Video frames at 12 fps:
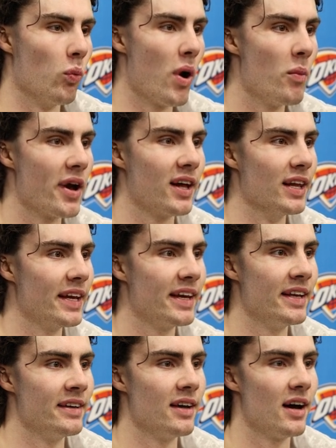know when we're
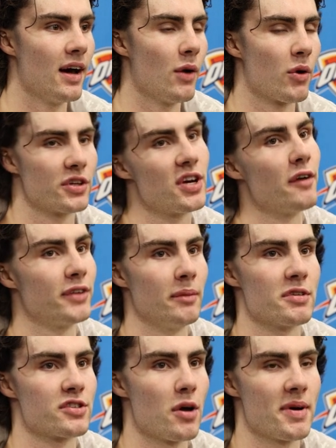clicking, uh, we're a tough
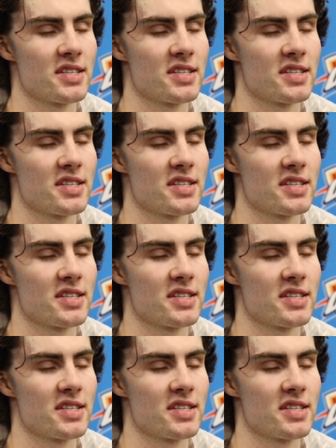team to stop.